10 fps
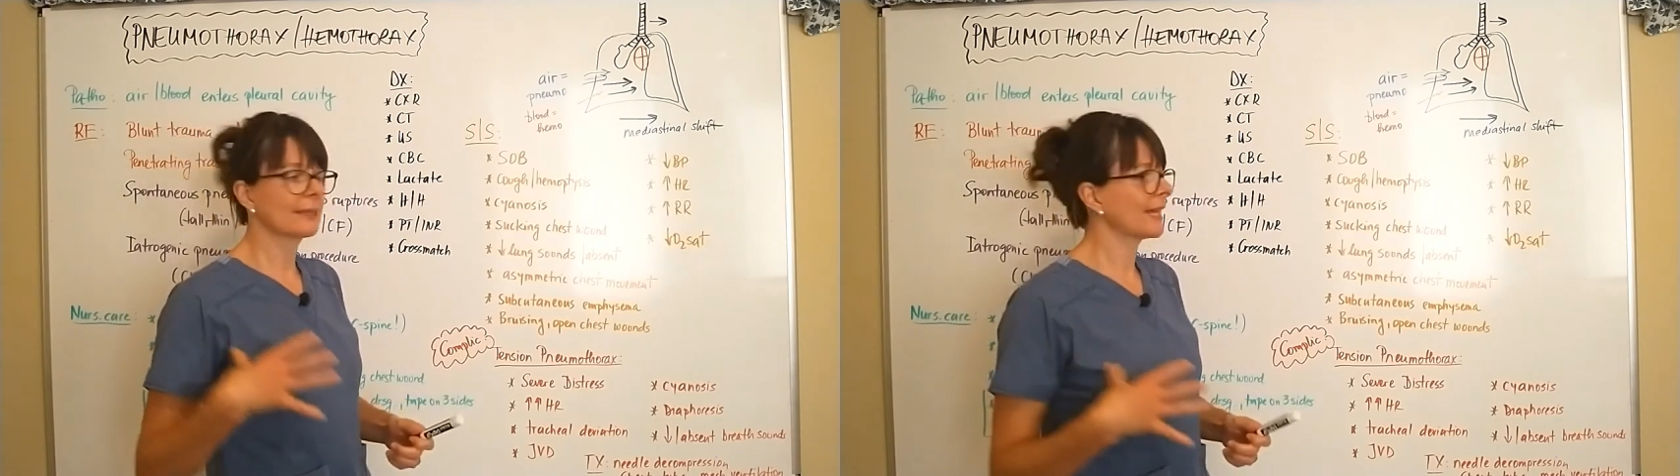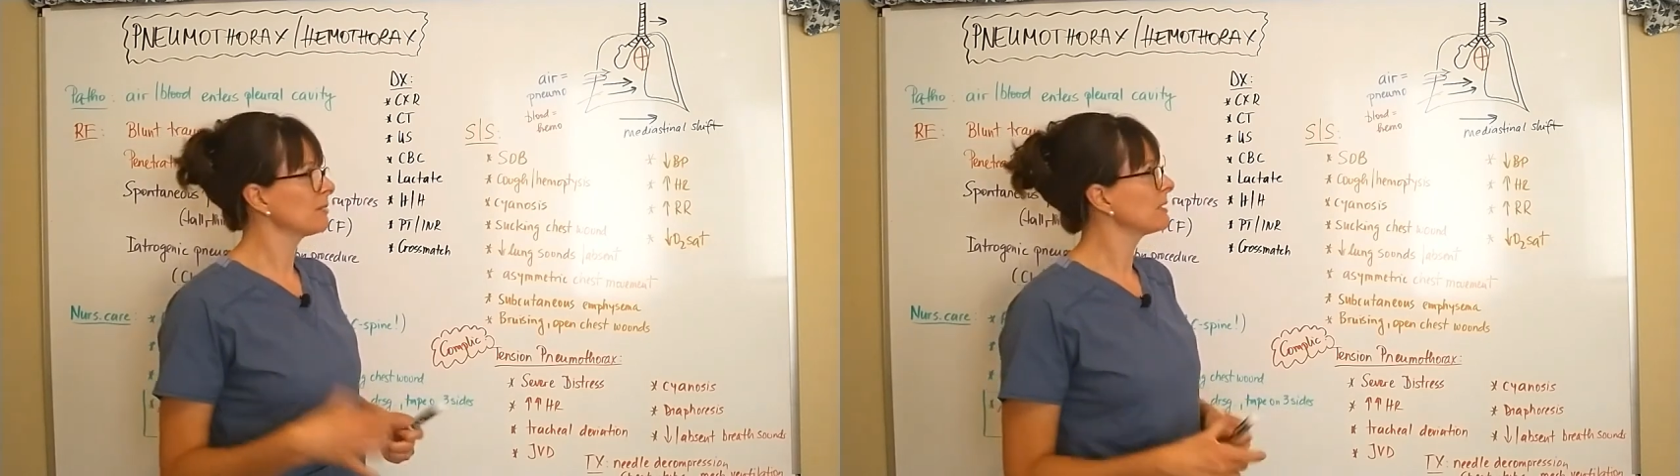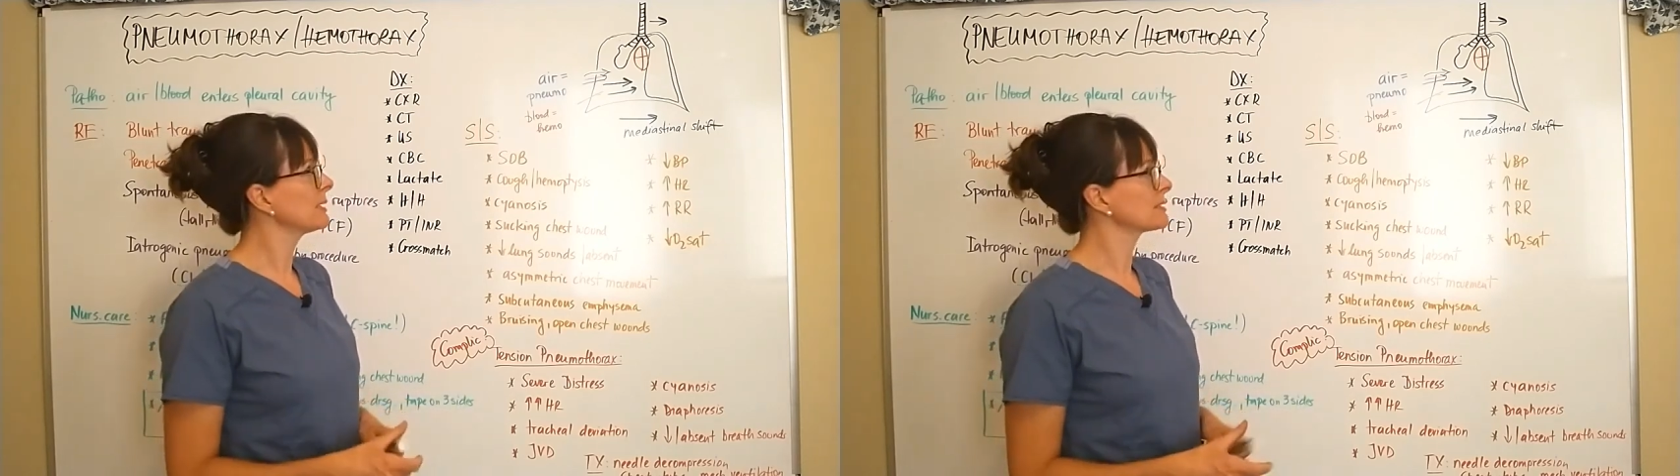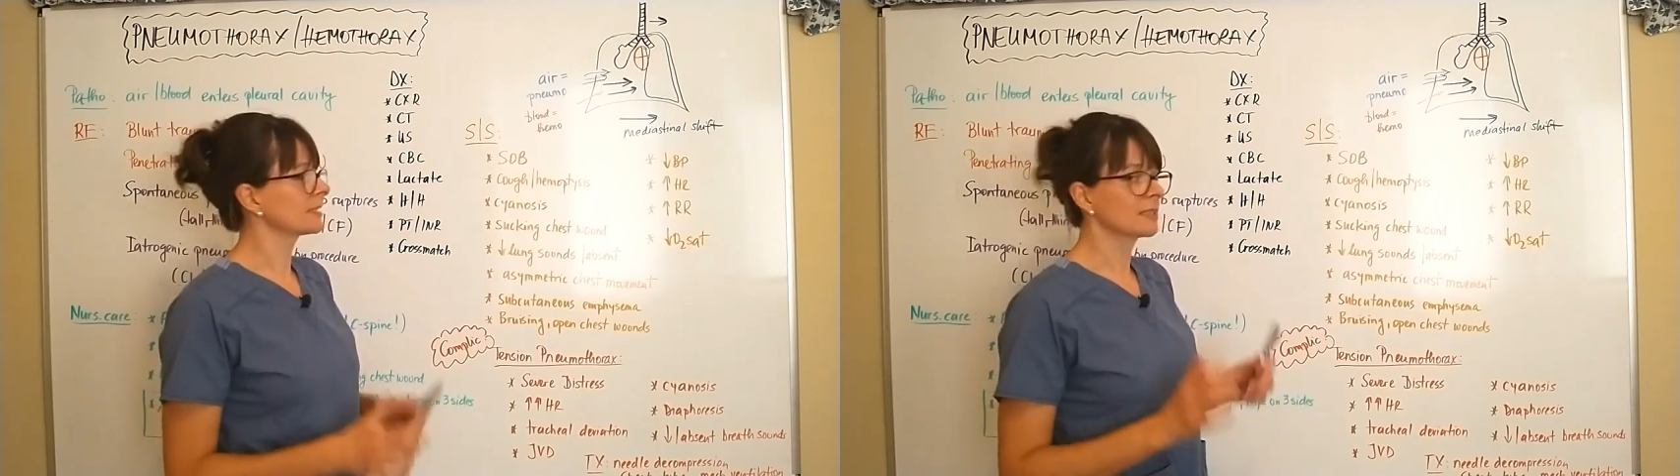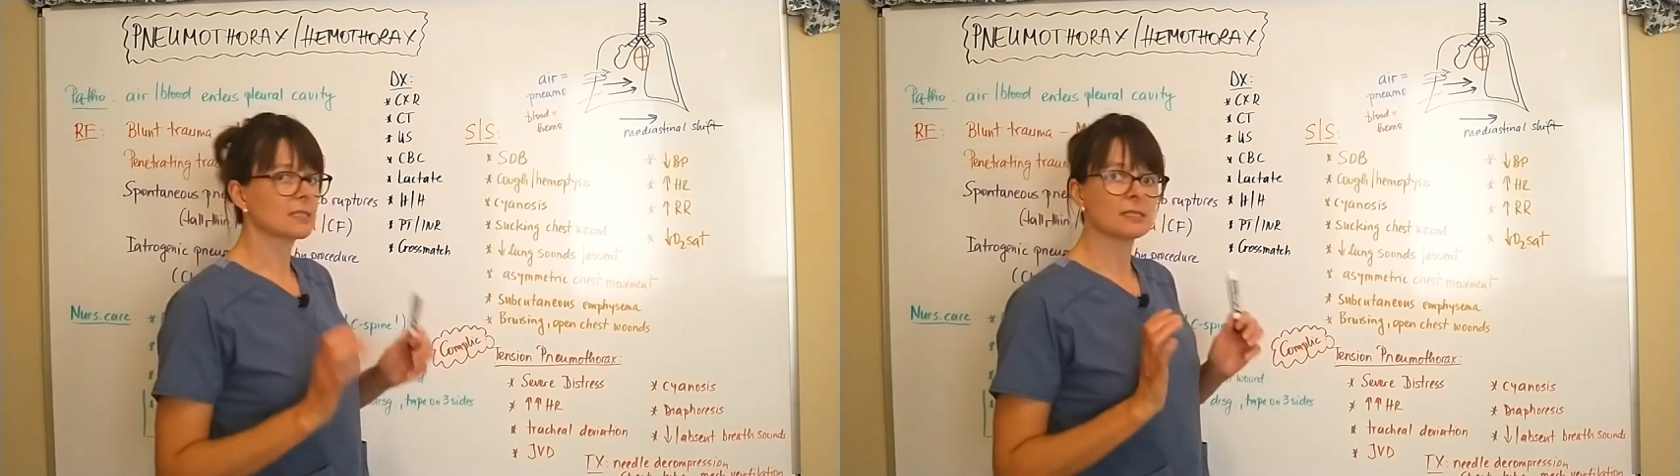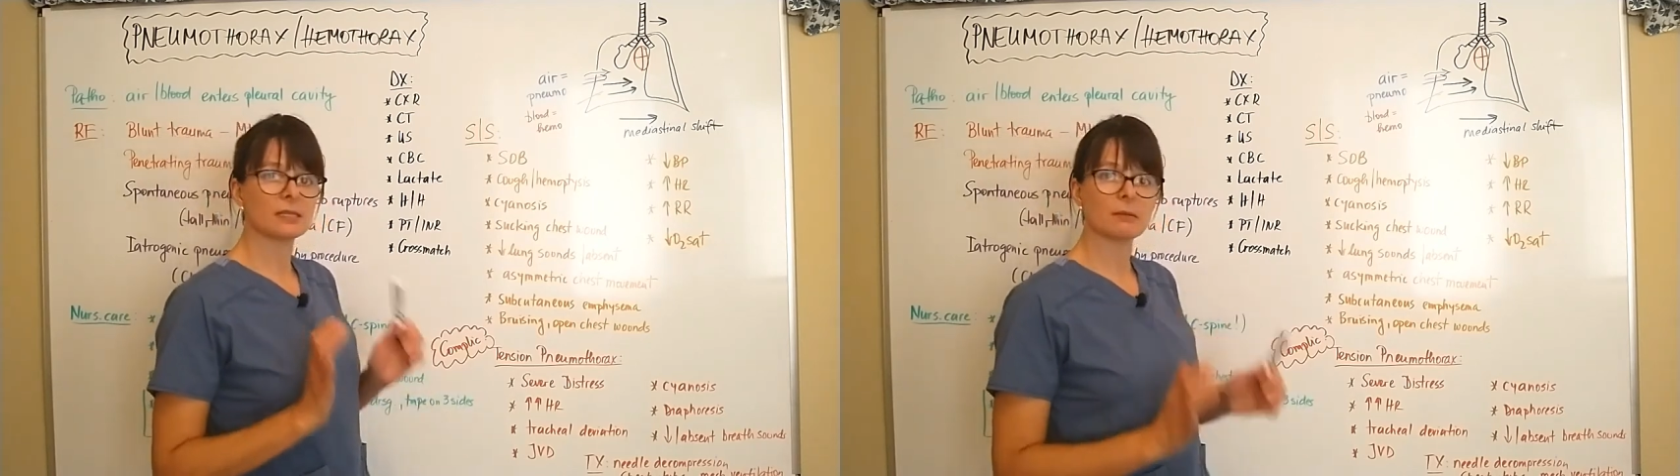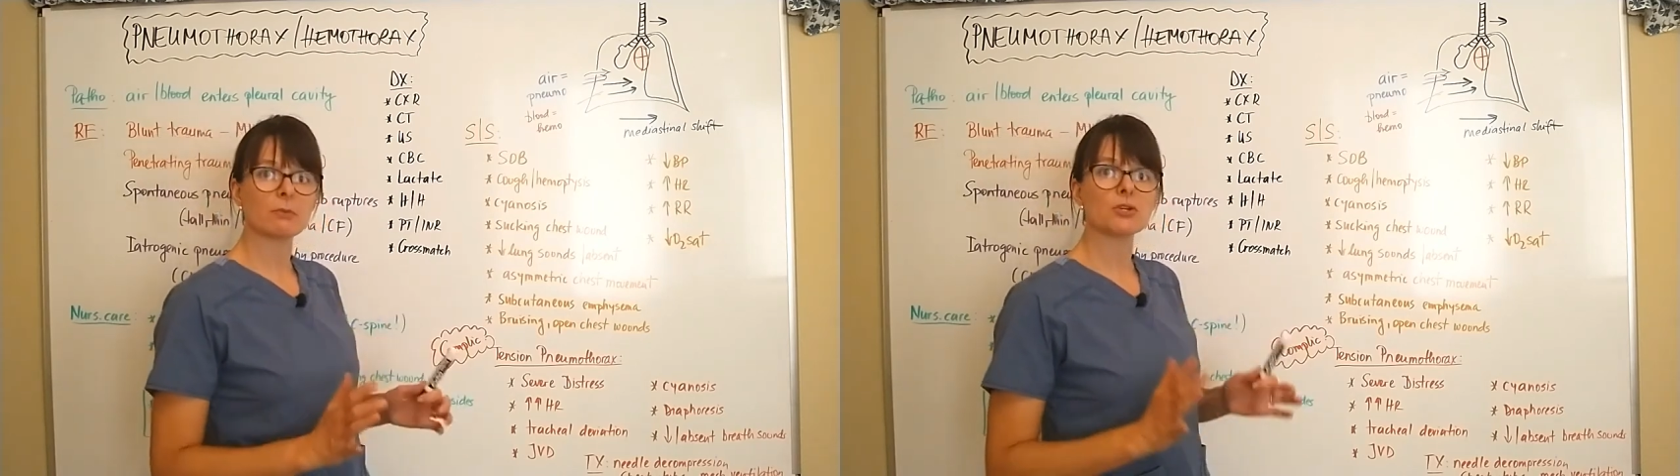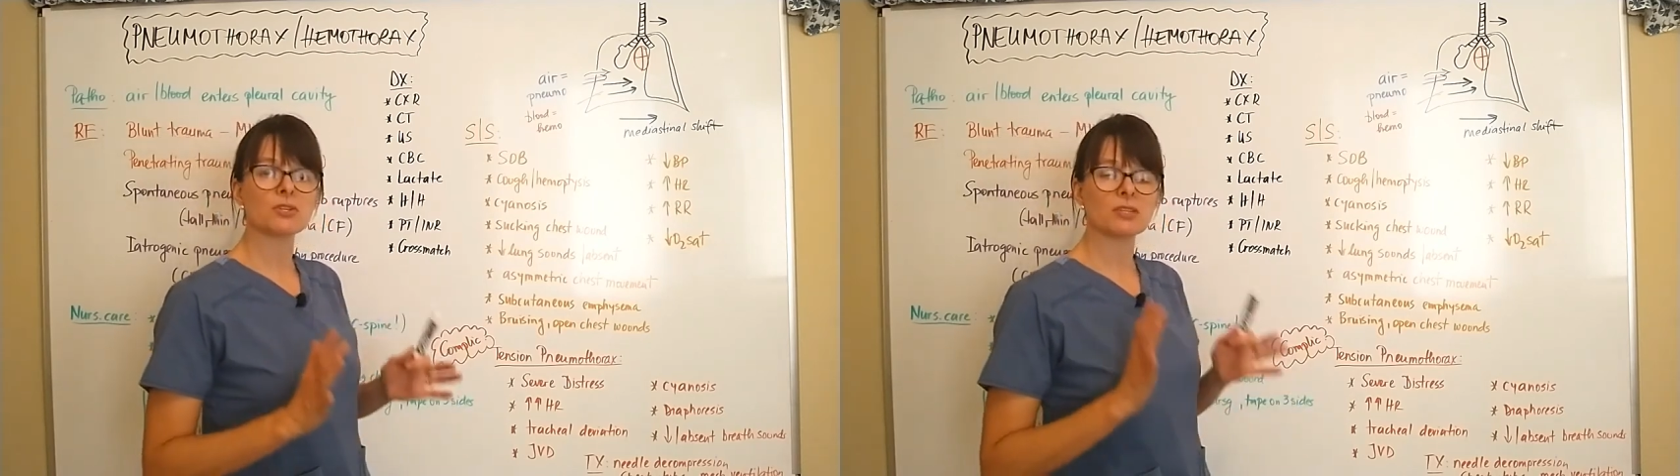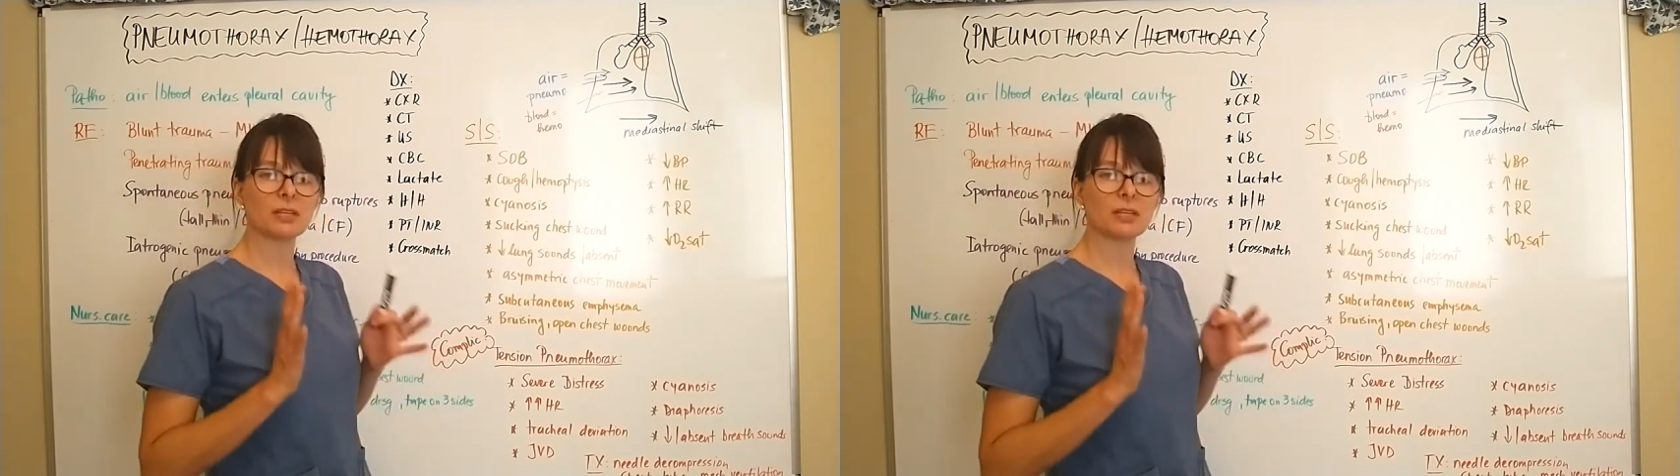that means that this is an emergency